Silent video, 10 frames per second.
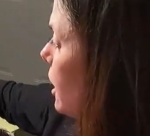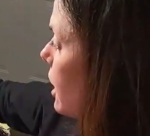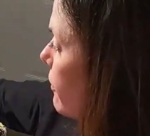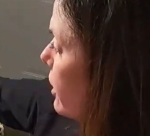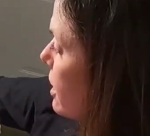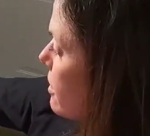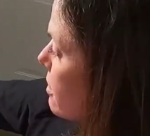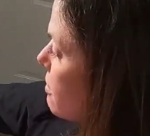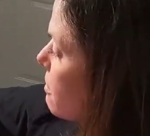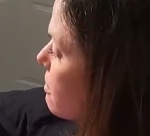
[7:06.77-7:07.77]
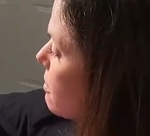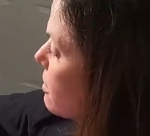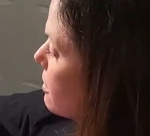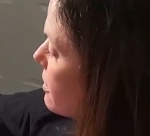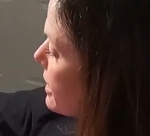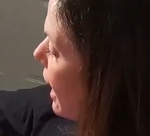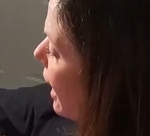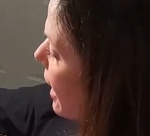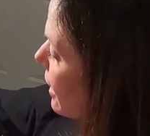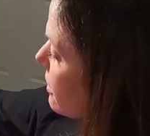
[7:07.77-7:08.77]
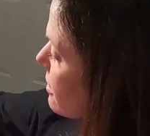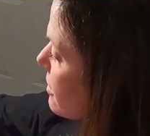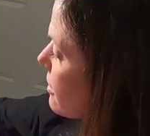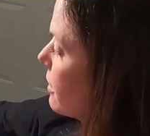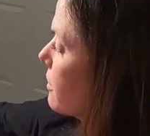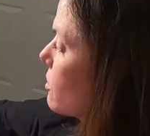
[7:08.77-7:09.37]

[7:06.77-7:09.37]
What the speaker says: even these little tags,